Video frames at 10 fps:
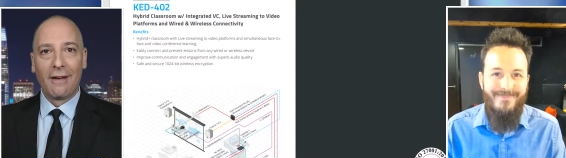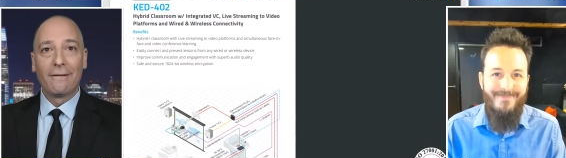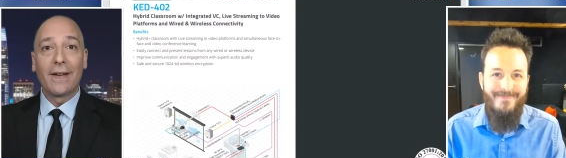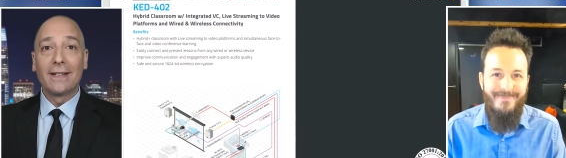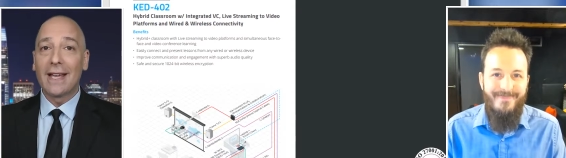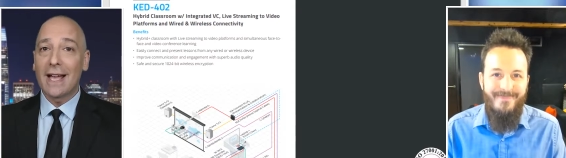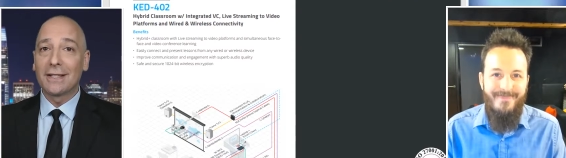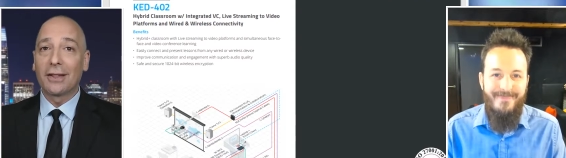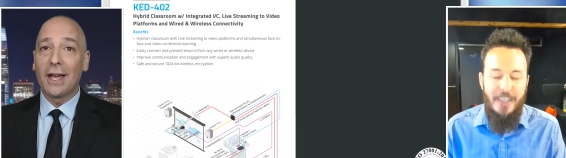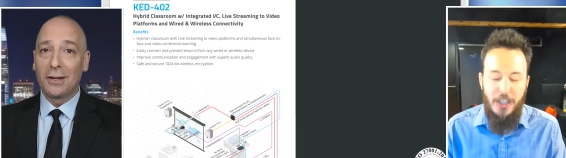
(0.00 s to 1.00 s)

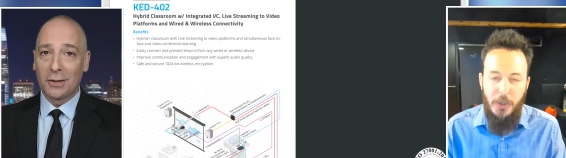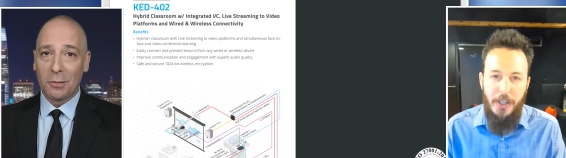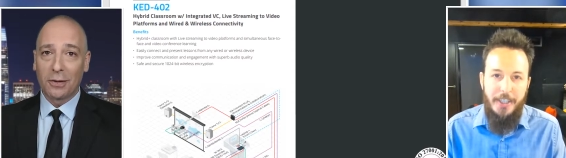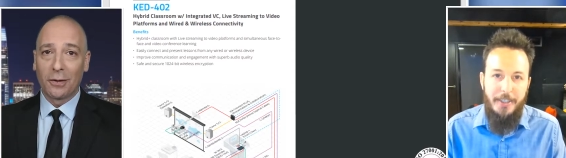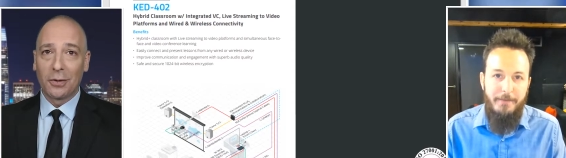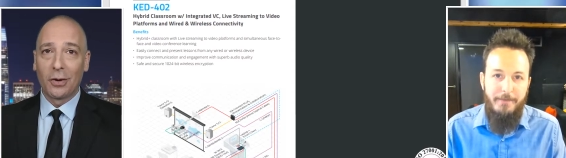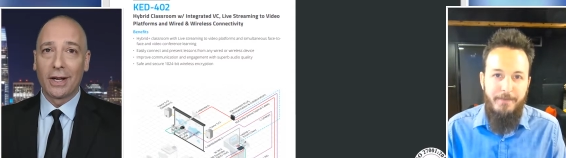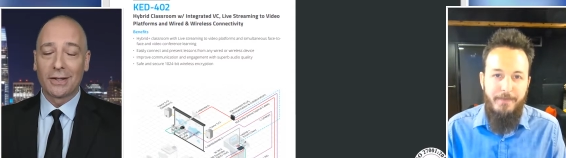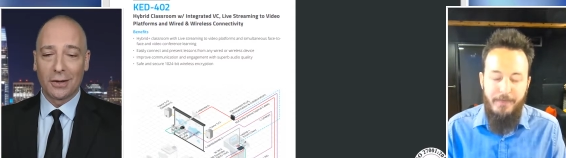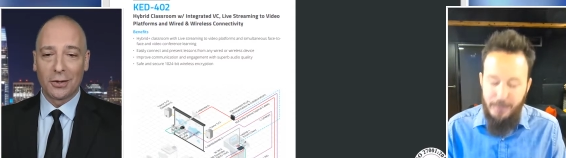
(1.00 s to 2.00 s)
Speaker 1: Fantastic. Thank you so much for joining
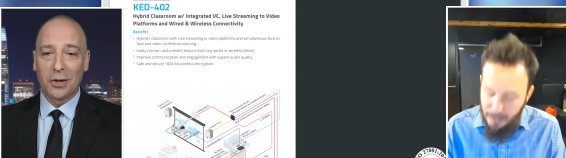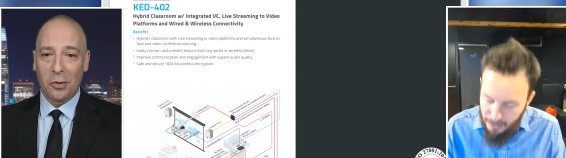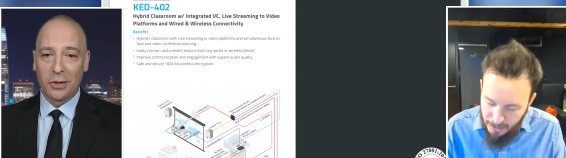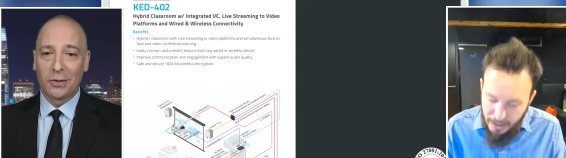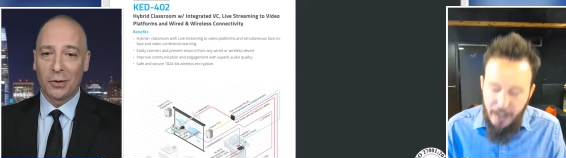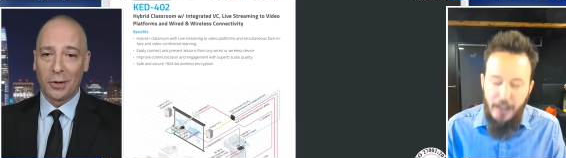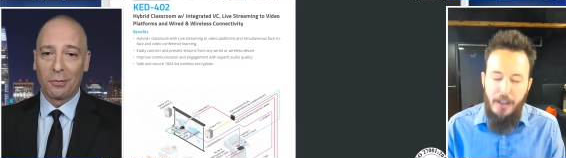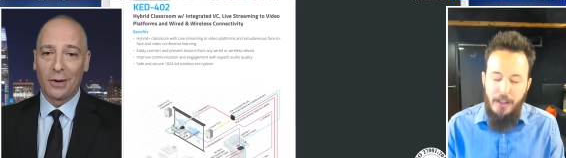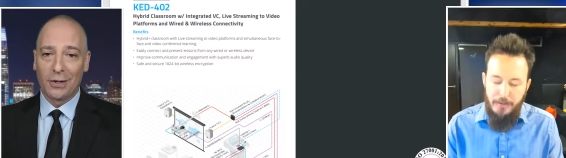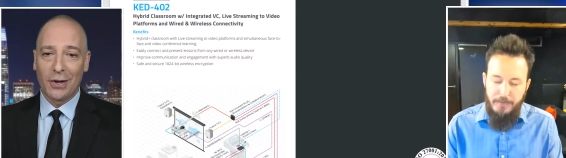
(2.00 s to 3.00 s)
us on the show. We certainly
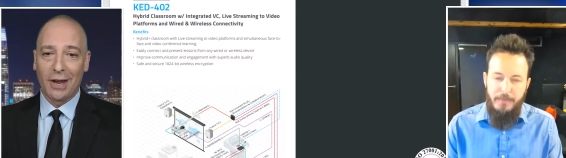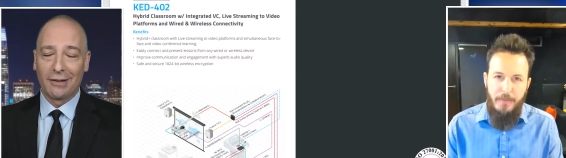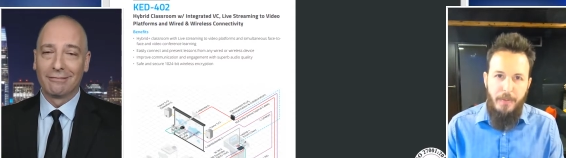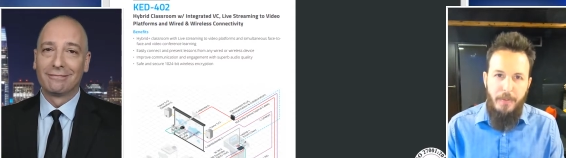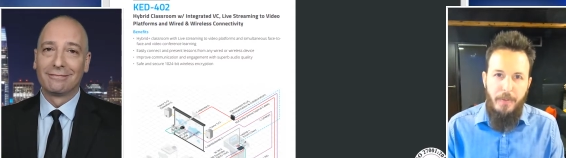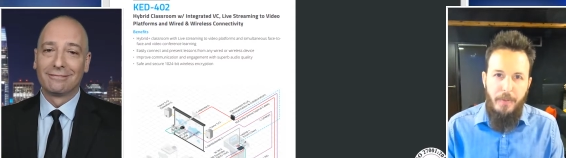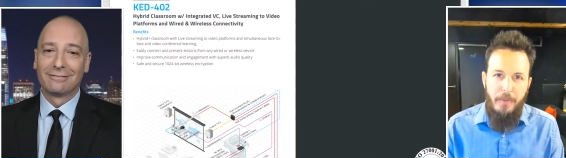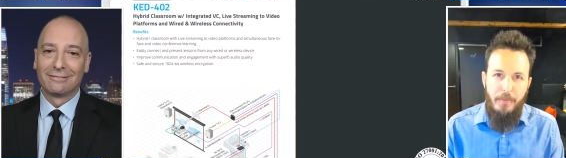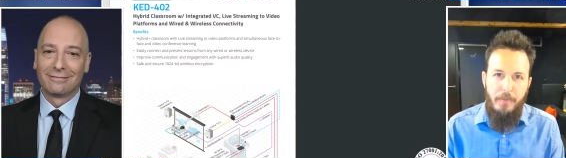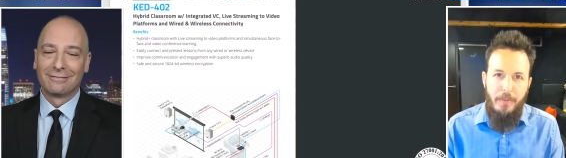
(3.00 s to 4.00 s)
appreciate it.
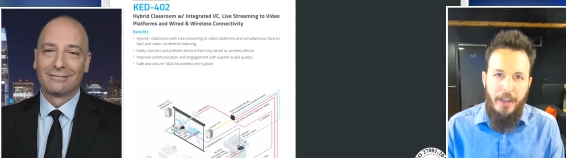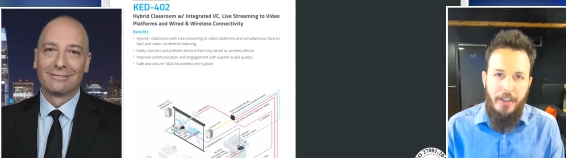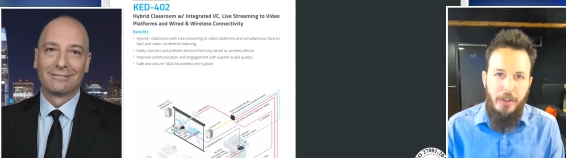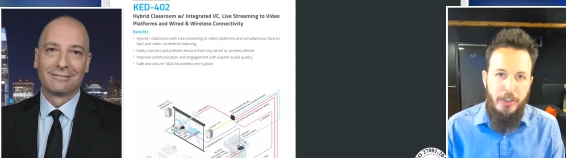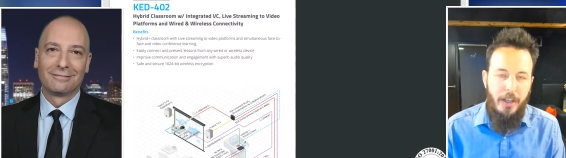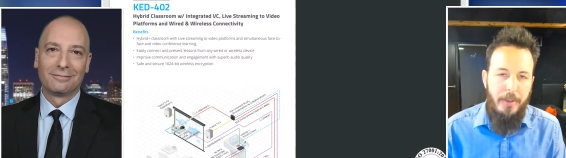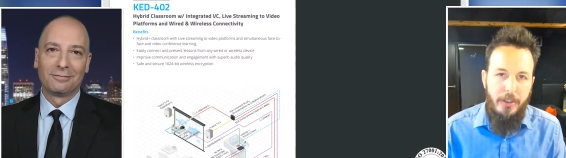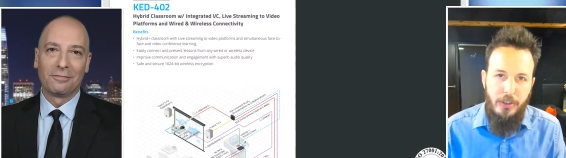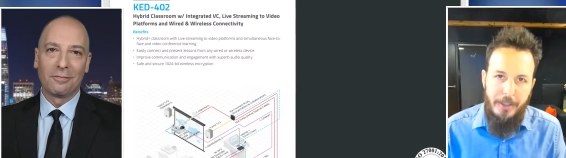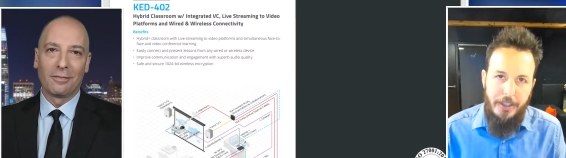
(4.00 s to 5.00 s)
Speaker 2: Thank you, Jeremy,
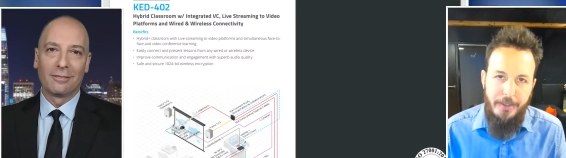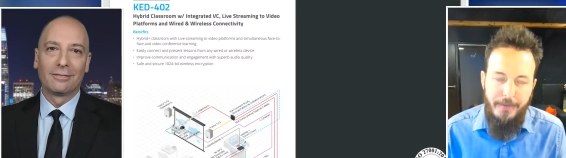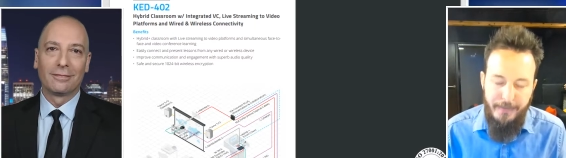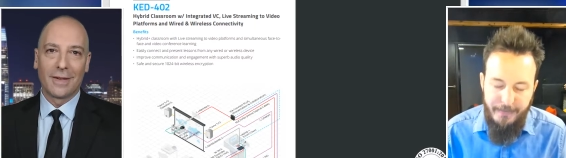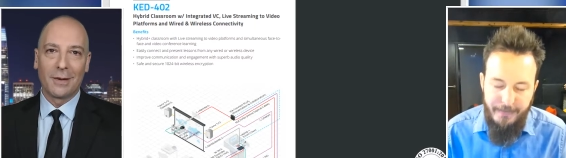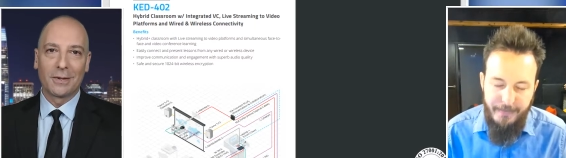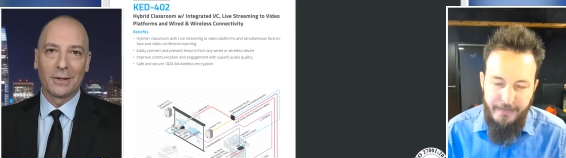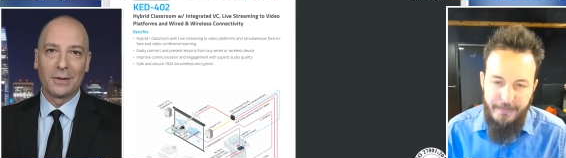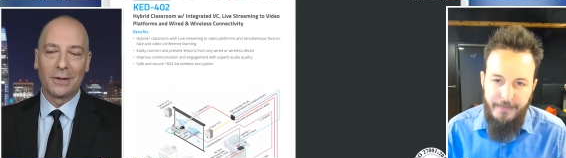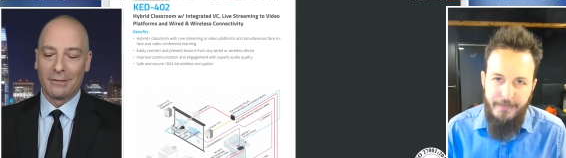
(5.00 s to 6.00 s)
so much.
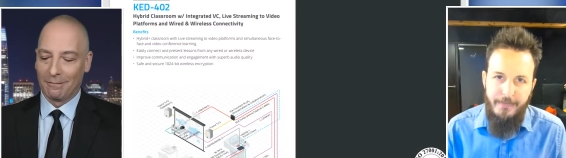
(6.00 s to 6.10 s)
Absolutely.